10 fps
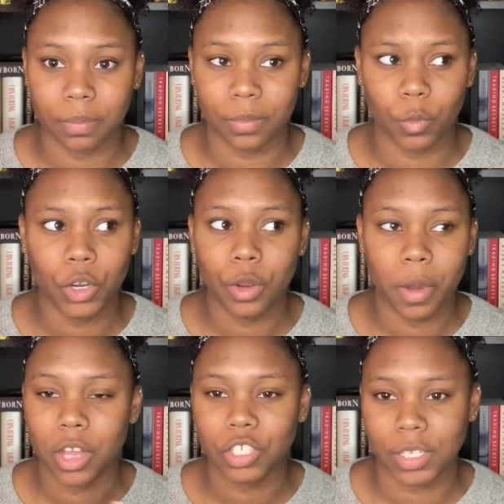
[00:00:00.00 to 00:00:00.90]
what are you
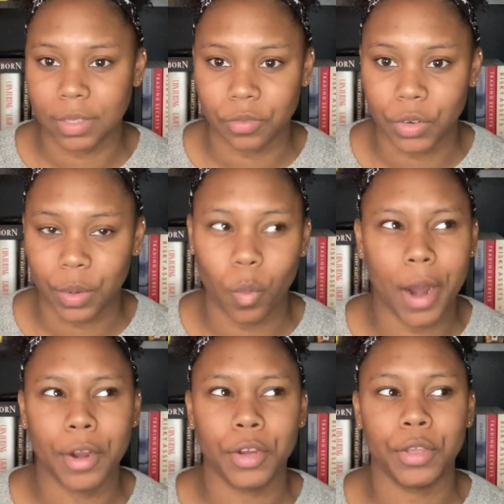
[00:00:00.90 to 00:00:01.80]
apologizing for?
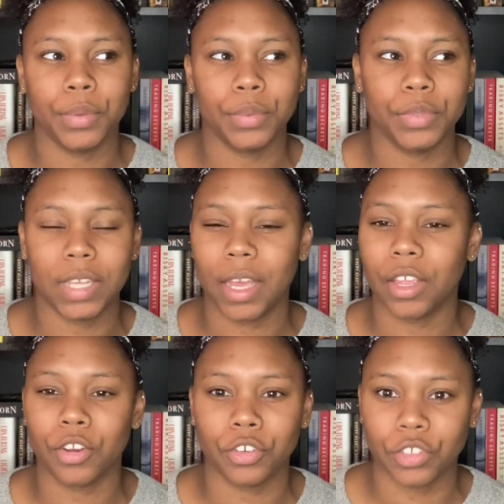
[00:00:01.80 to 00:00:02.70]
Why are you saying
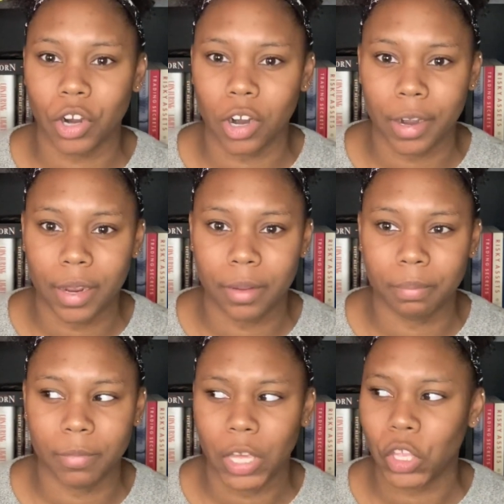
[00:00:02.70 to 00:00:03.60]
you're sorry
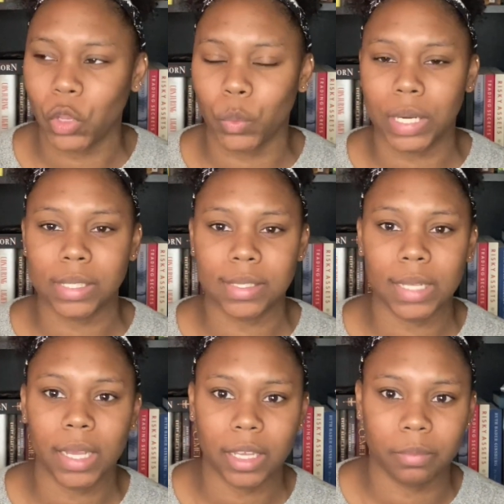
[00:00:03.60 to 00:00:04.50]
that you were
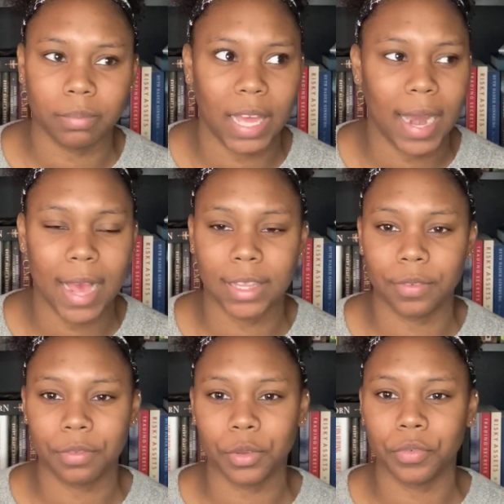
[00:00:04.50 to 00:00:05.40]
sick and had the
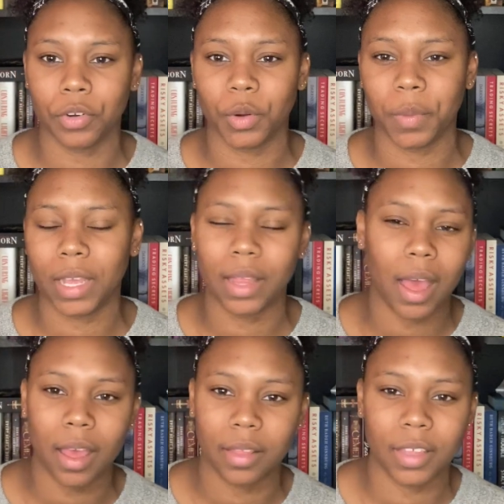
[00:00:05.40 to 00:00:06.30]
flu for a week?
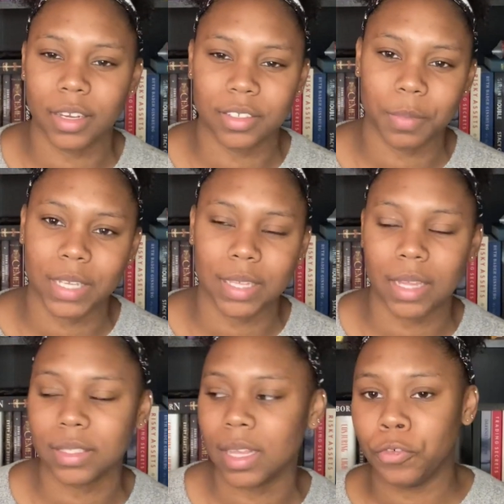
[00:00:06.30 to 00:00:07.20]
That doesn't make
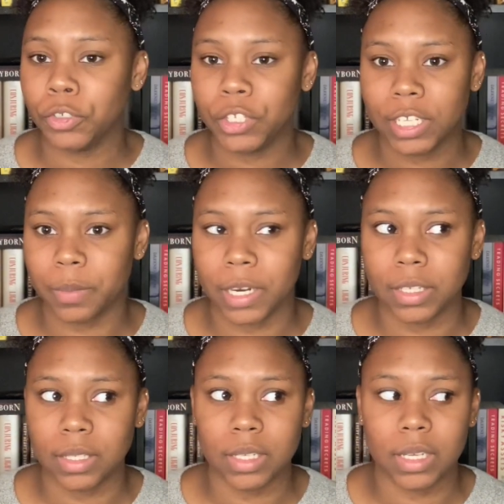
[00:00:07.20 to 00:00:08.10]
sense. Full
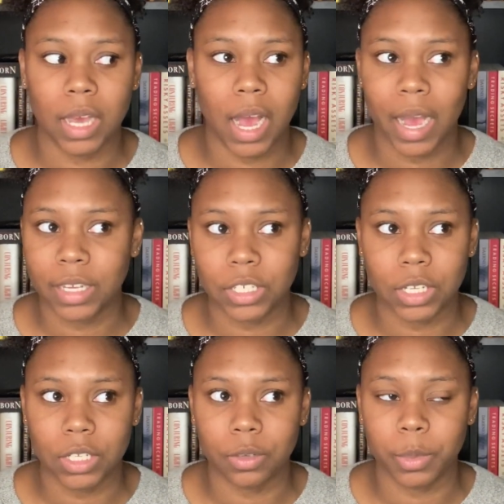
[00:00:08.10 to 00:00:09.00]
transparency, I took
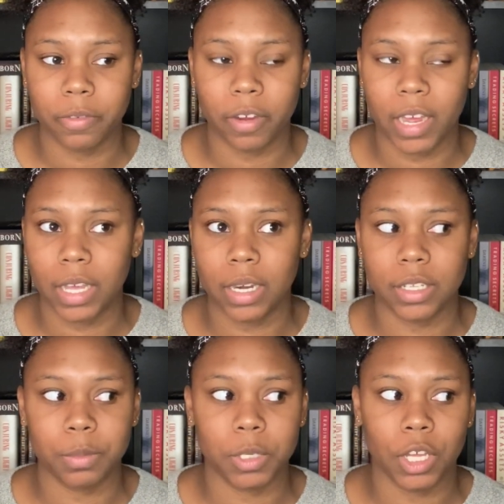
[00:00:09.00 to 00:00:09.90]
a little bit of
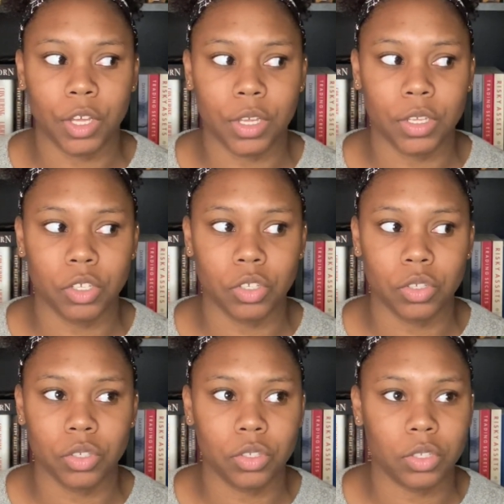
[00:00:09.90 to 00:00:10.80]
hiatus
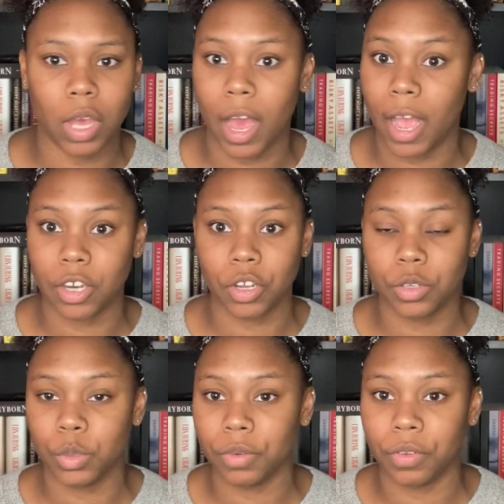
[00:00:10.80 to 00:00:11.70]
because I had to go
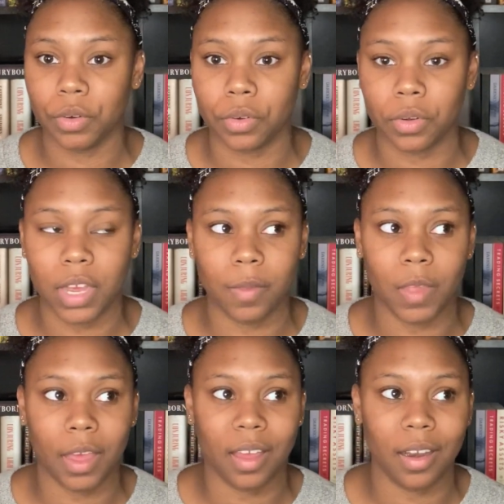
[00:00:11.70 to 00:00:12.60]
to a funeral, and
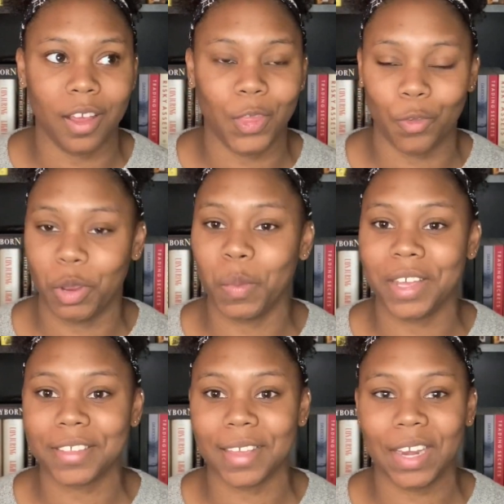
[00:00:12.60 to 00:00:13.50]
then 3
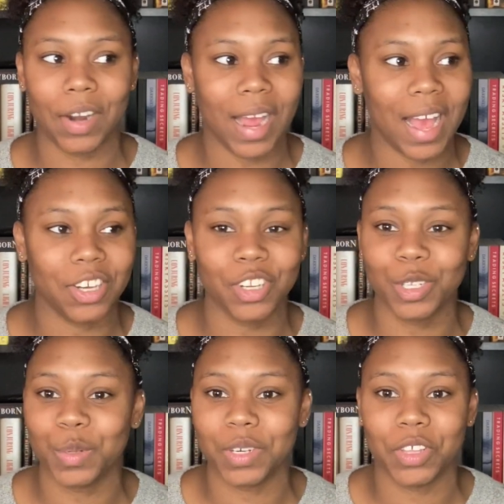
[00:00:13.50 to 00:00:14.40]
weeks later, I had to go
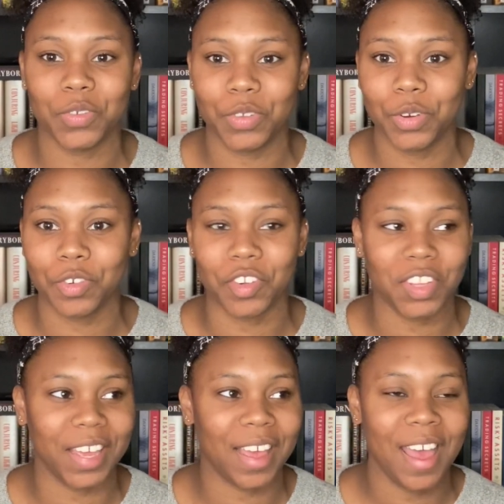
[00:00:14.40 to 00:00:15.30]
to another funeral.
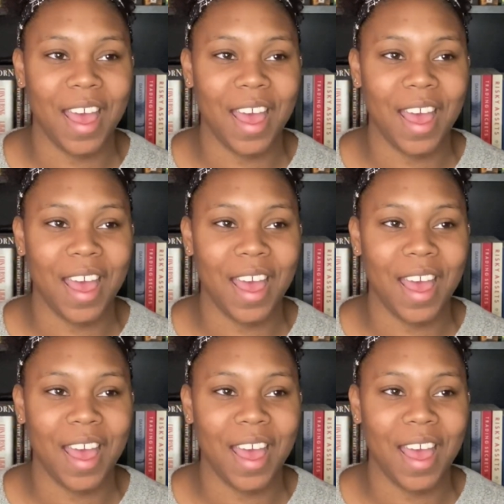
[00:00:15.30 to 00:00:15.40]
Like,